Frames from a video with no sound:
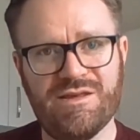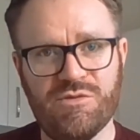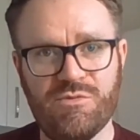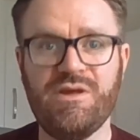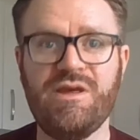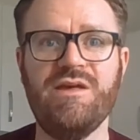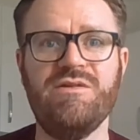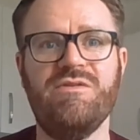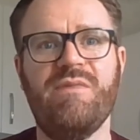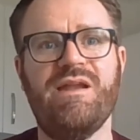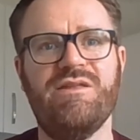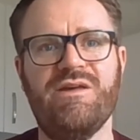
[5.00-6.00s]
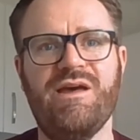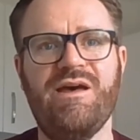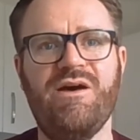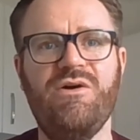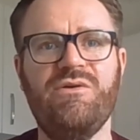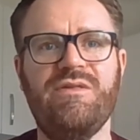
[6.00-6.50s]
Communications Manager at
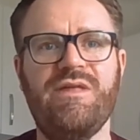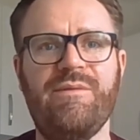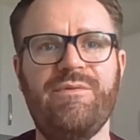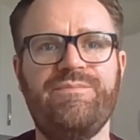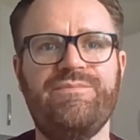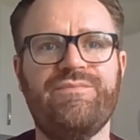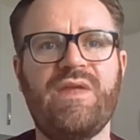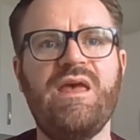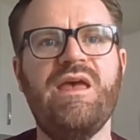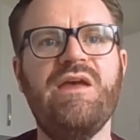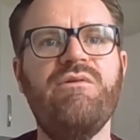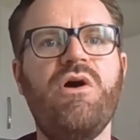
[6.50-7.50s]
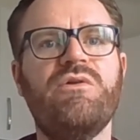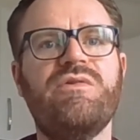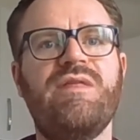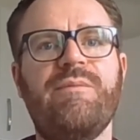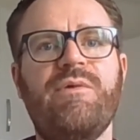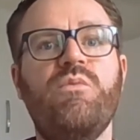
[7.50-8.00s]
OxLEP. Here at
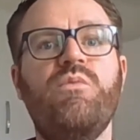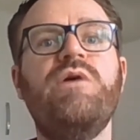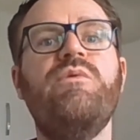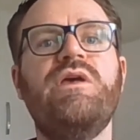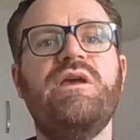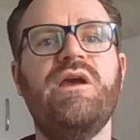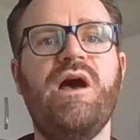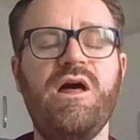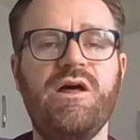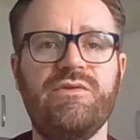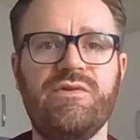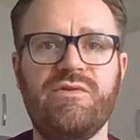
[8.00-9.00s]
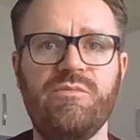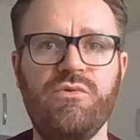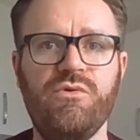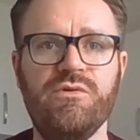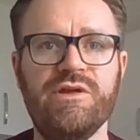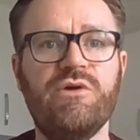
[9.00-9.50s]
OxLEP, we're working hard to
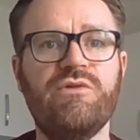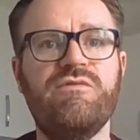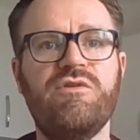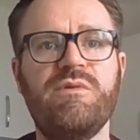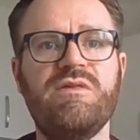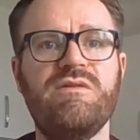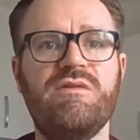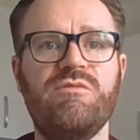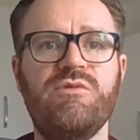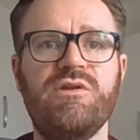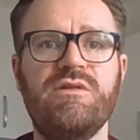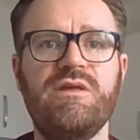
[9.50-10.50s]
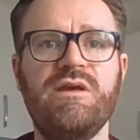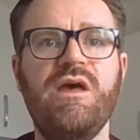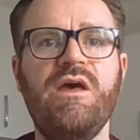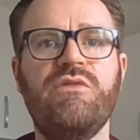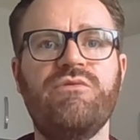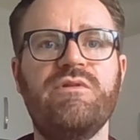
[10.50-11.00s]
support the Oxfordshire business community
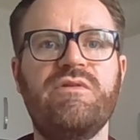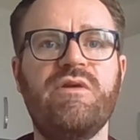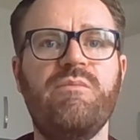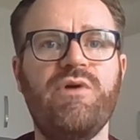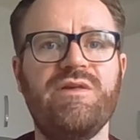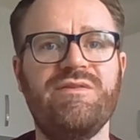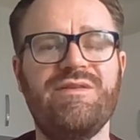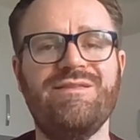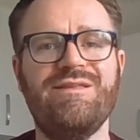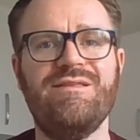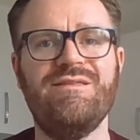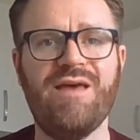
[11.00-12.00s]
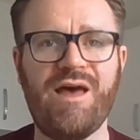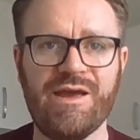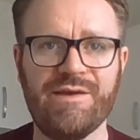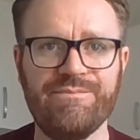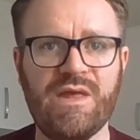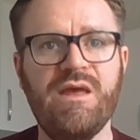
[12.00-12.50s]
through this unprecedented
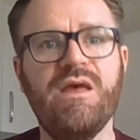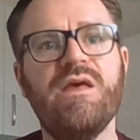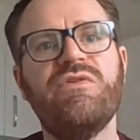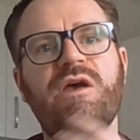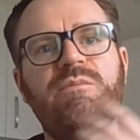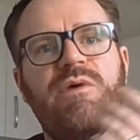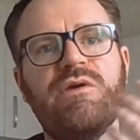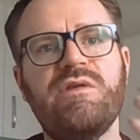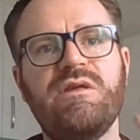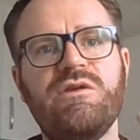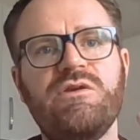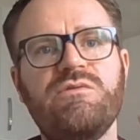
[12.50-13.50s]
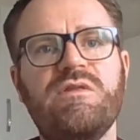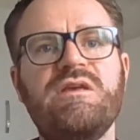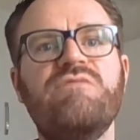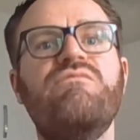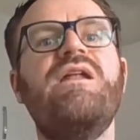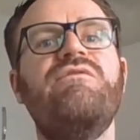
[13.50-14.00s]
time, signposting you to the
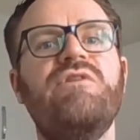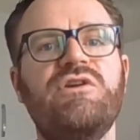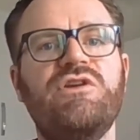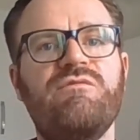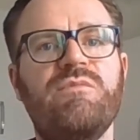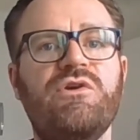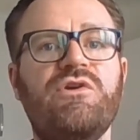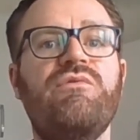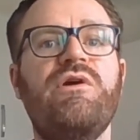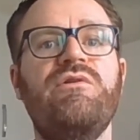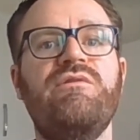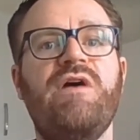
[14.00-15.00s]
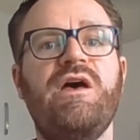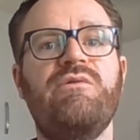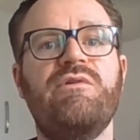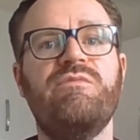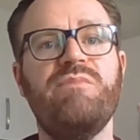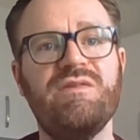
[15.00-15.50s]
relevant government
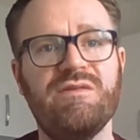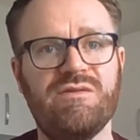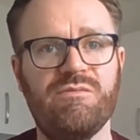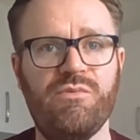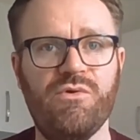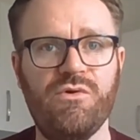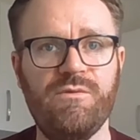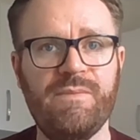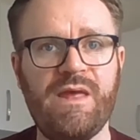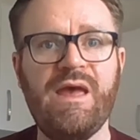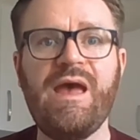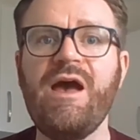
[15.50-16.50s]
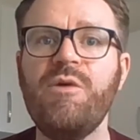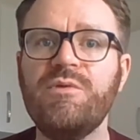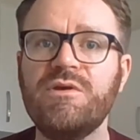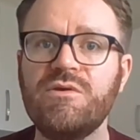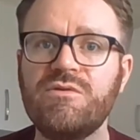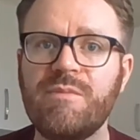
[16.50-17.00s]
coronavirus business support, helping
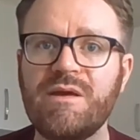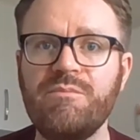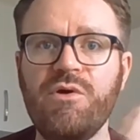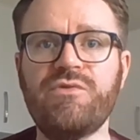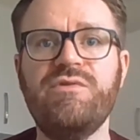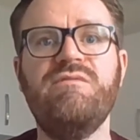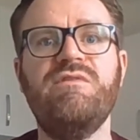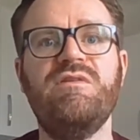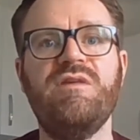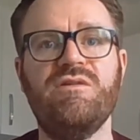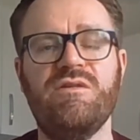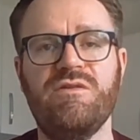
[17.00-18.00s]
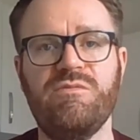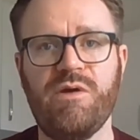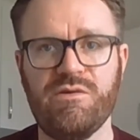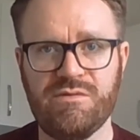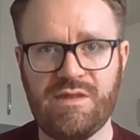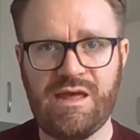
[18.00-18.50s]
you to make positive decisions
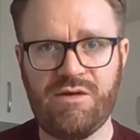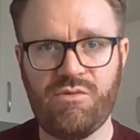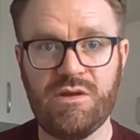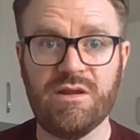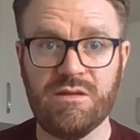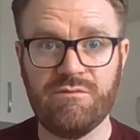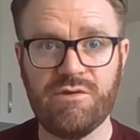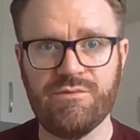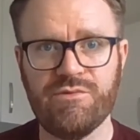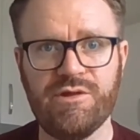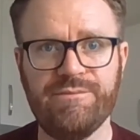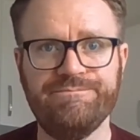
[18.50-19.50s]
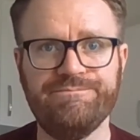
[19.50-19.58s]
both now and in the future.